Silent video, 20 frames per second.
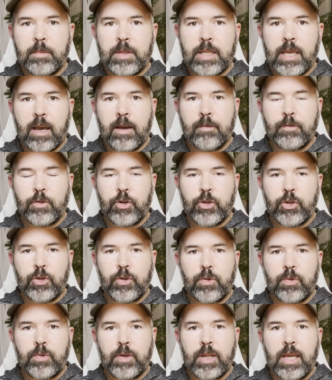in the
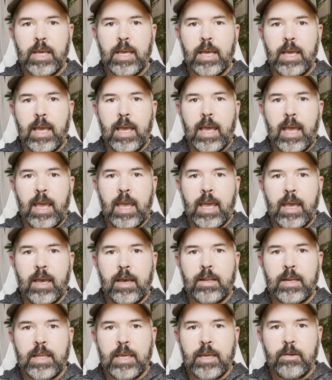afternoon.
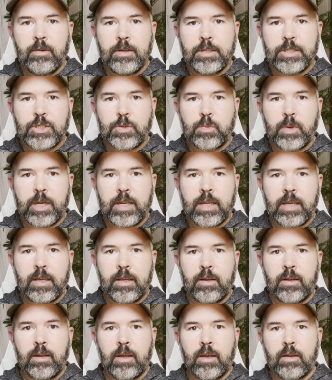And here in
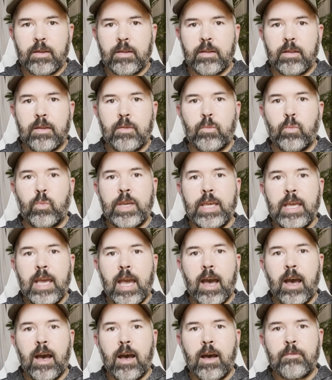Sweden, we
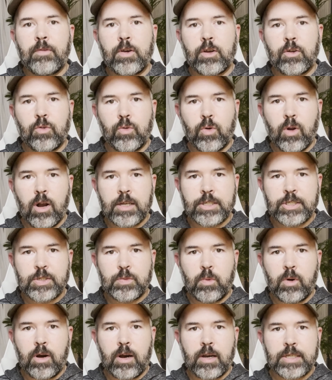have
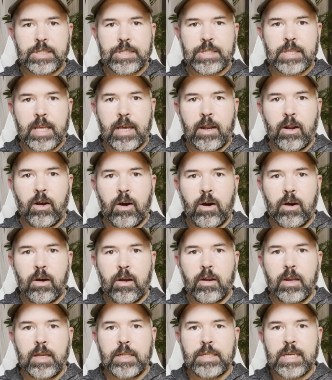crosswalks that
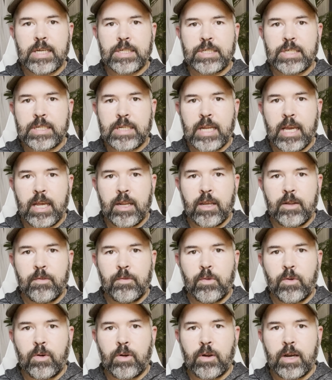are designated
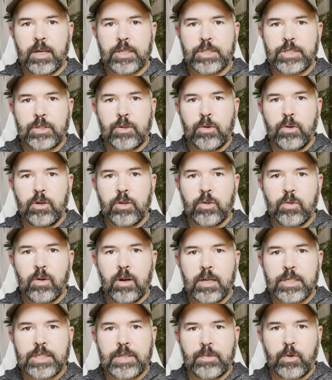for us to go
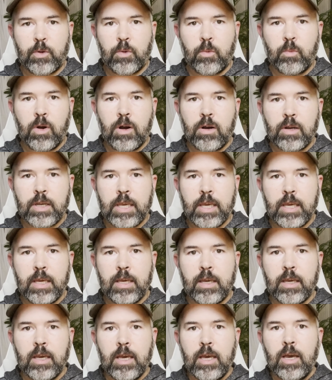across if we're
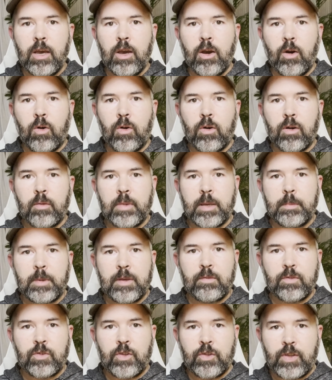walking, or maybe
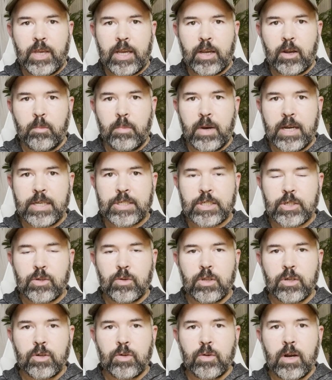even to take our
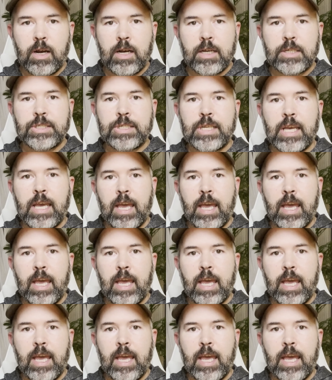bicycle across.